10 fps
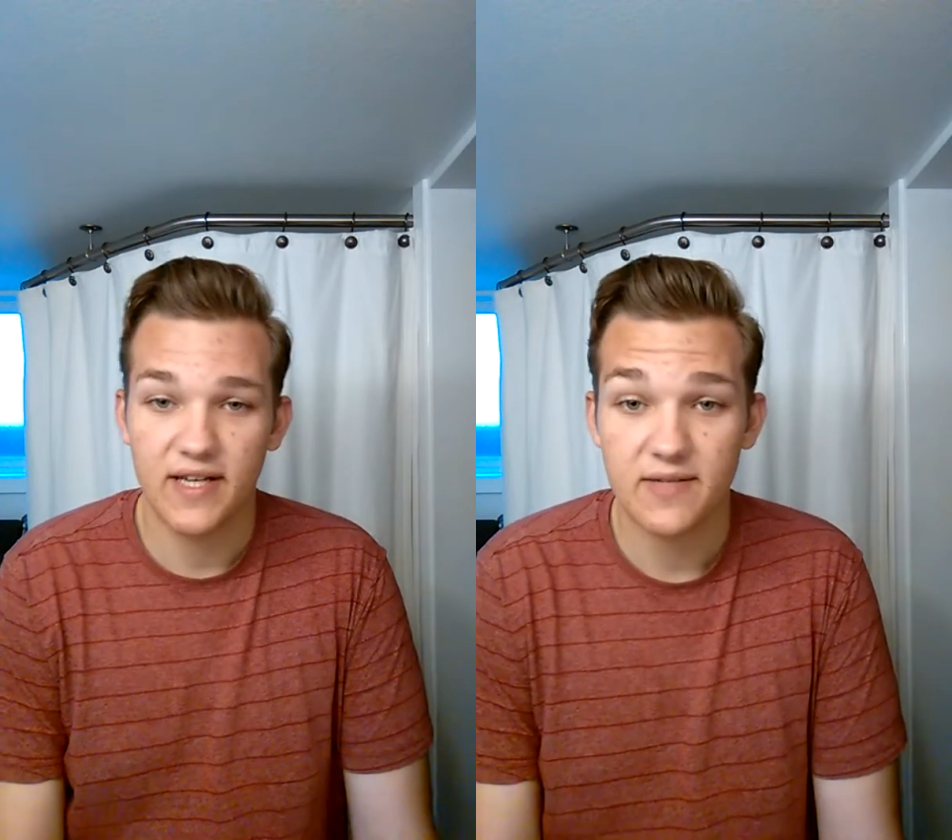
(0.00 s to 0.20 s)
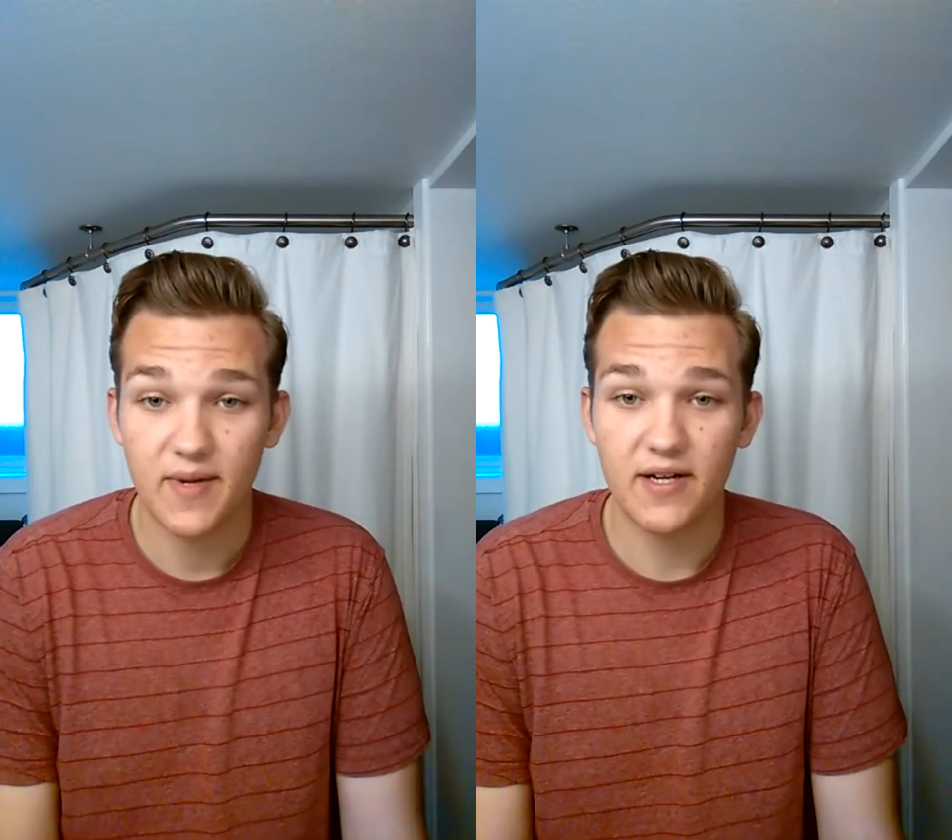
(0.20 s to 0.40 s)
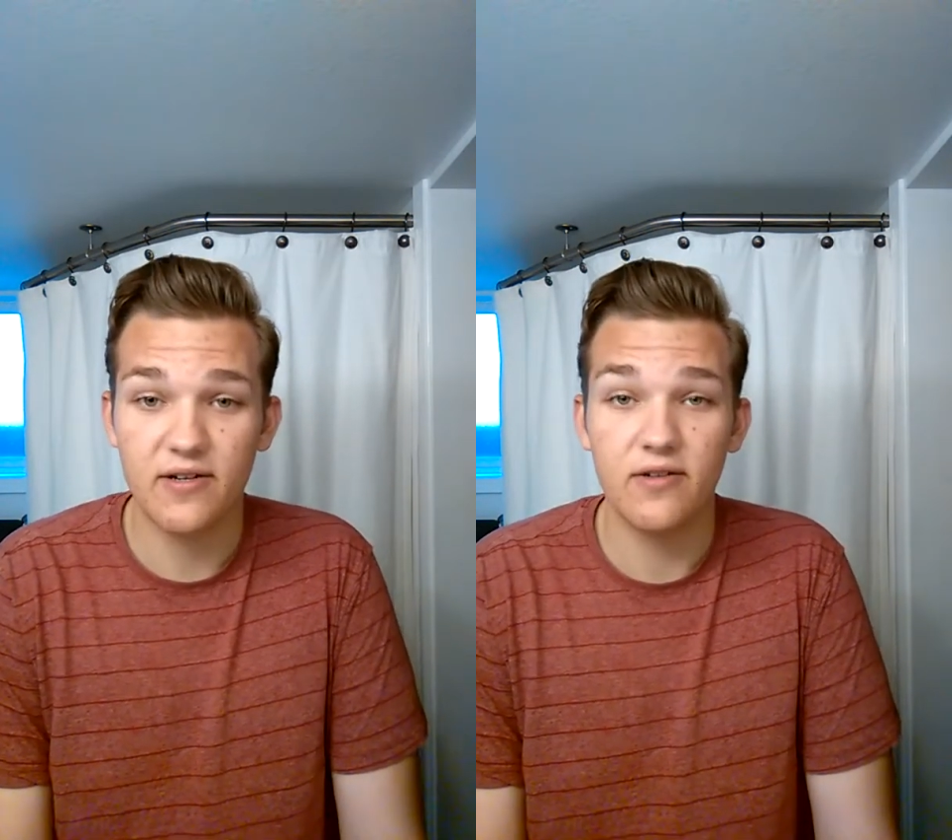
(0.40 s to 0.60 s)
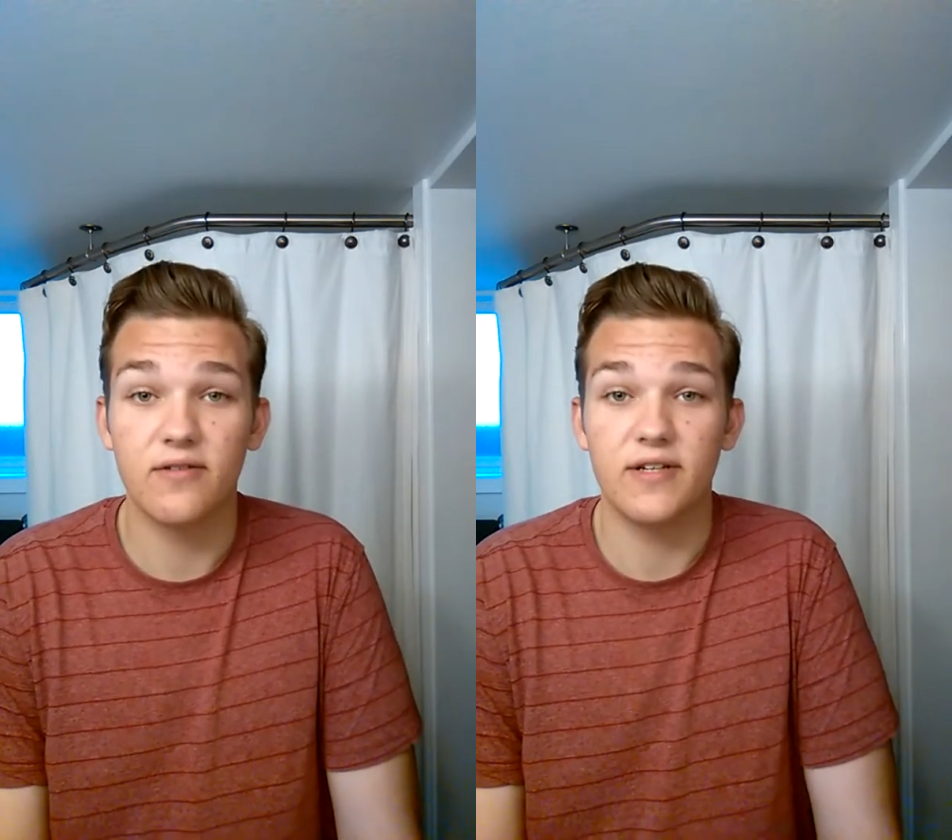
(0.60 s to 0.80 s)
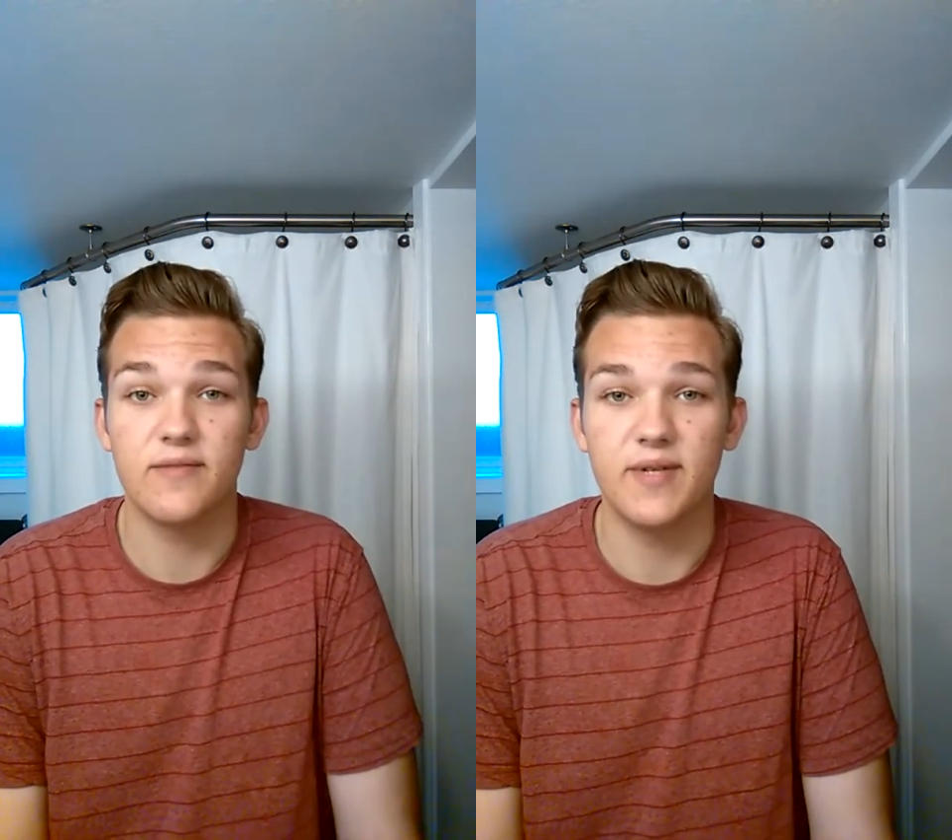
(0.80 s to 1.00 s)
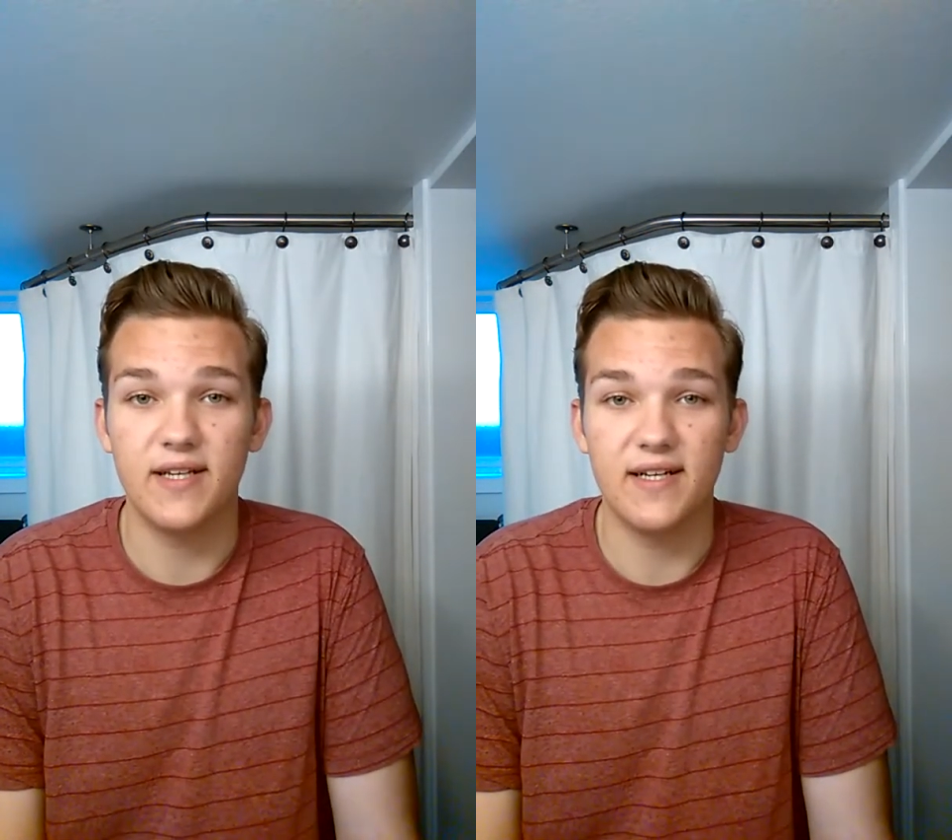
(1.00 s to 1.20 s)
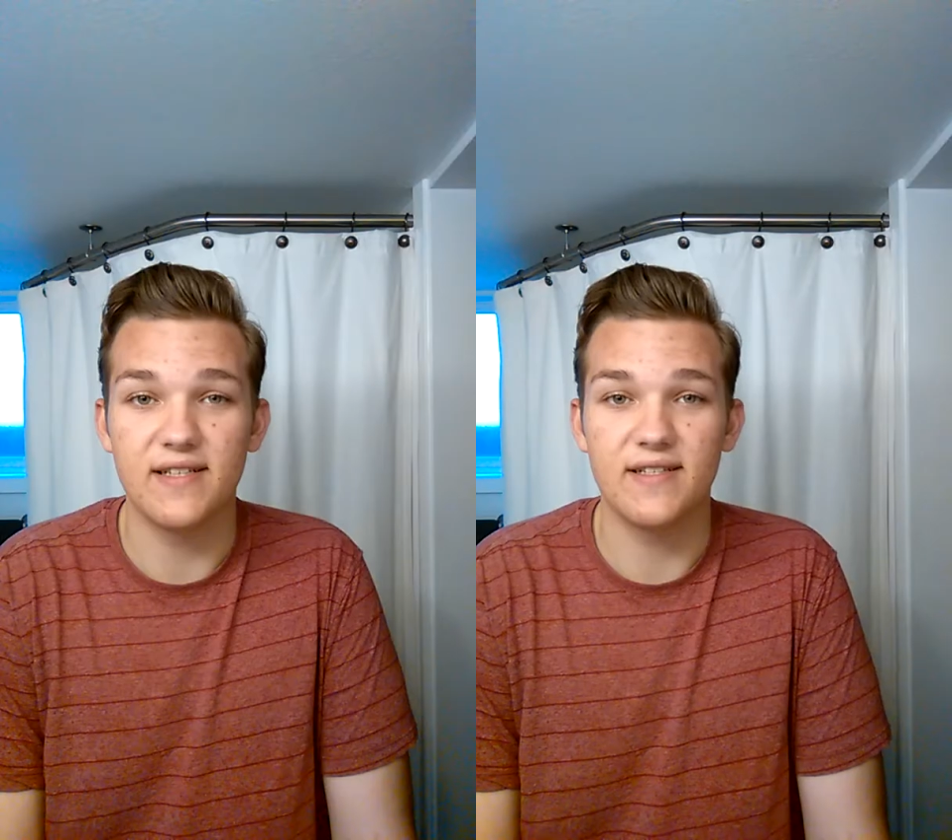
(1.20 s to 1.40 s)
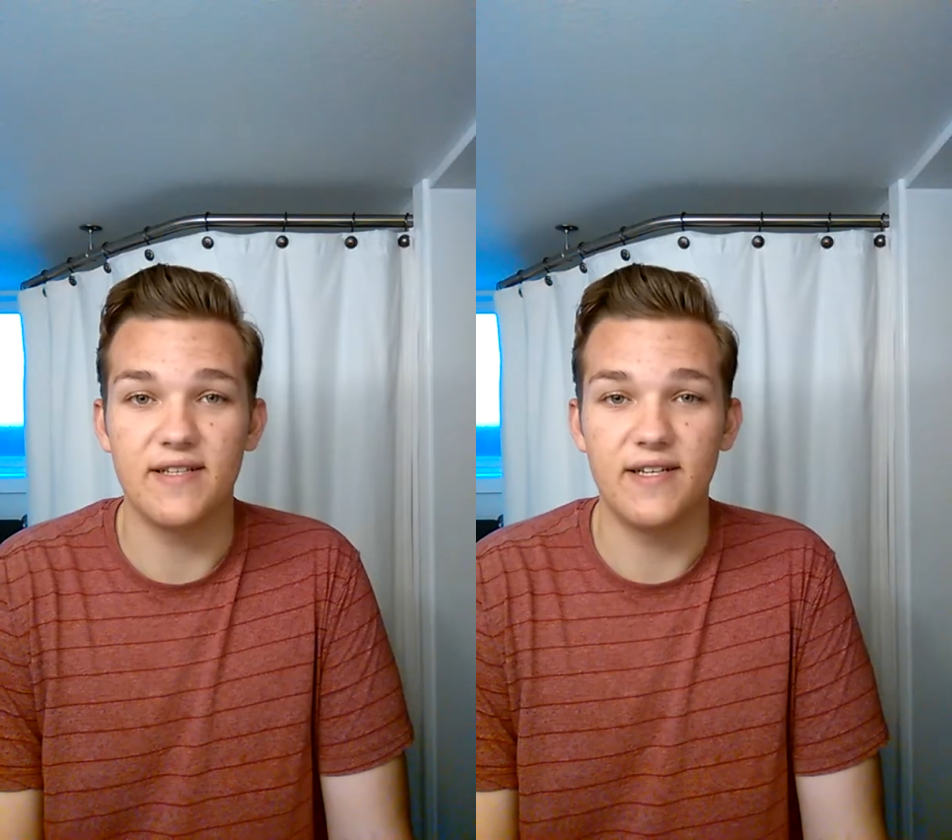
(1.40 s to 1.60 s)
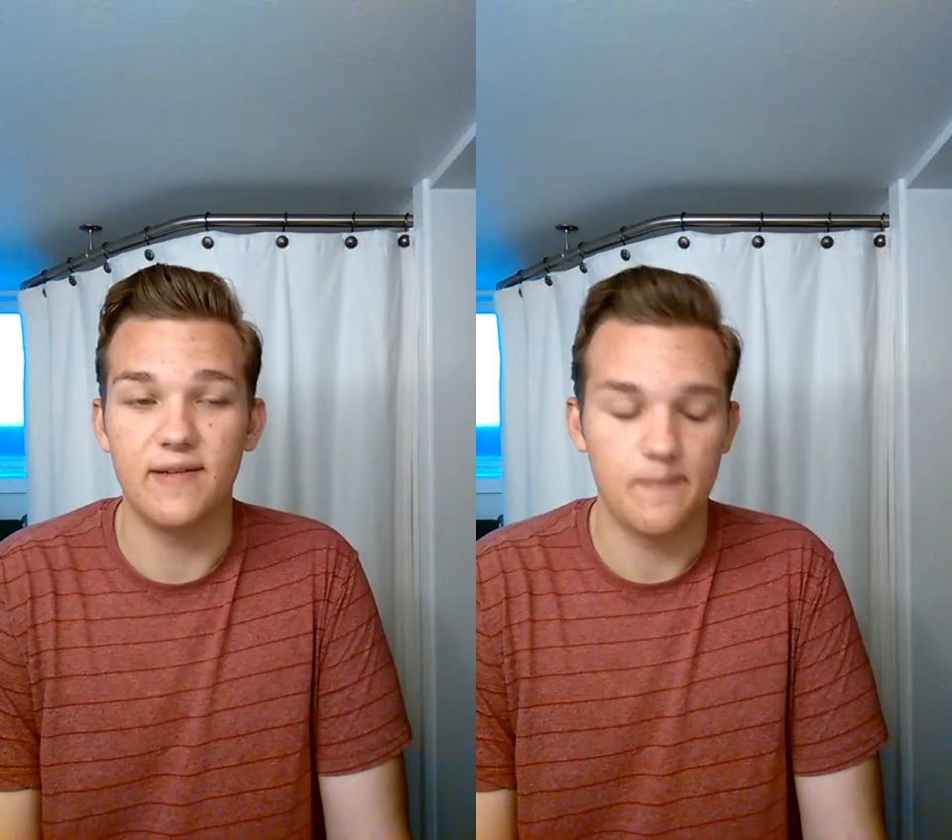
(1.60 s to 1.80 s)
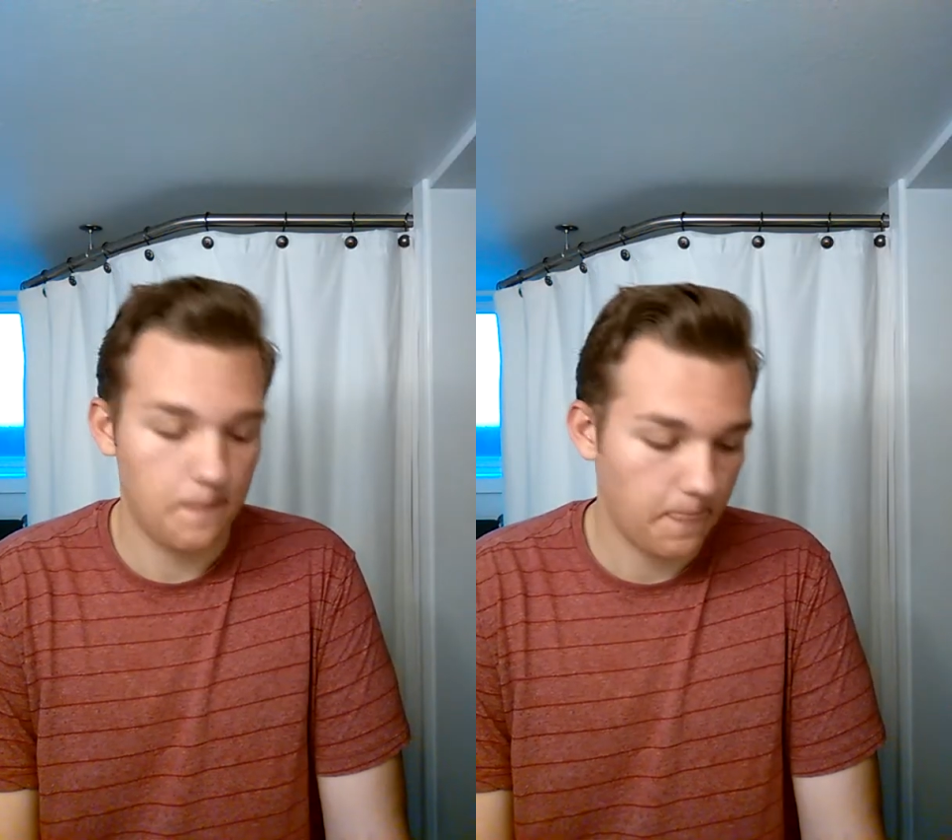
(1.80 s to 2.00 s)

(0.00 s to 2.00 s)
tastes better, is because the